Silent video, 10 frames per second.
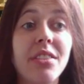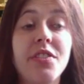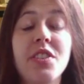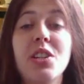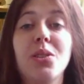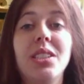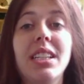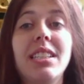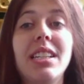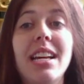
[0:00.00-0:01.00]
for your
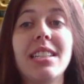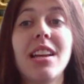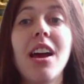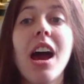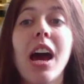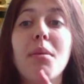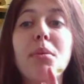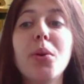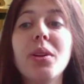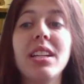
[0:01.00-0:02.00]
success and
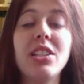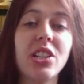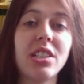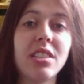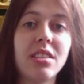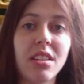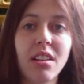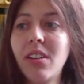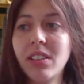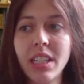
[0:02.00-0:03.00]
more than just
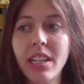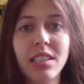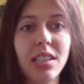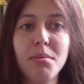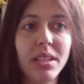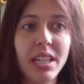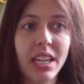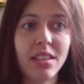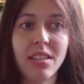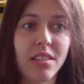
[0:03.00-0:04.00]
asking somebody
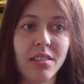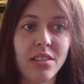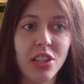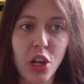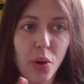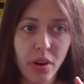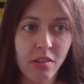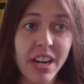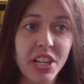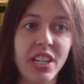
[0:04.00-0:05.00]
to you know
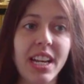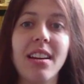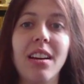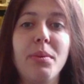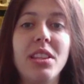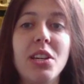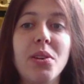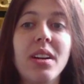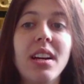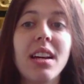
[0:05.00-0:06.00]
arrange a deadline with you
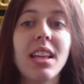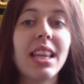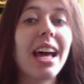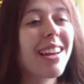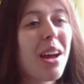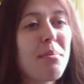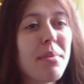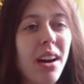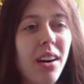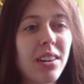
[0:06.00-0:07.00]
that can be
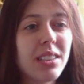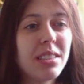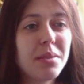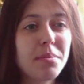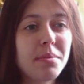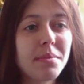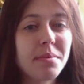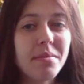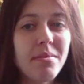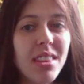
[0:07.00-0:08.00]
hard
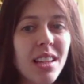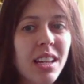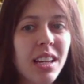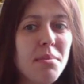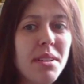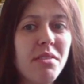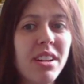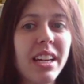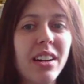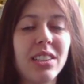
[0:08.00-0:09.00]
it can be
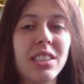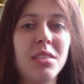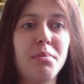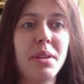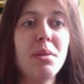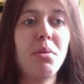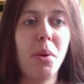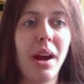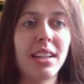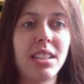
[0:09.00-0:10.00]
really hard to be
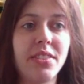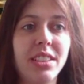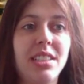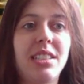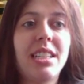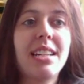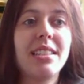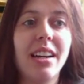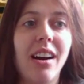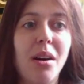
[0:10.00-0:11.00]
proactive and to set
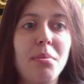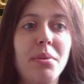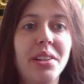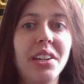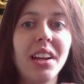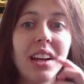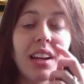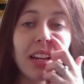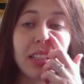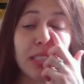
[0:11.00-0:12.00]
it up and
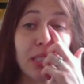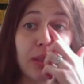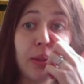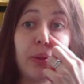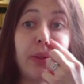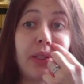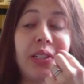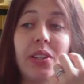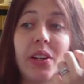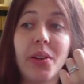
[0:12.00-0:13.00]
to
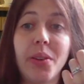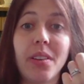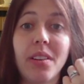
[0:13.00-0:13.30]
you know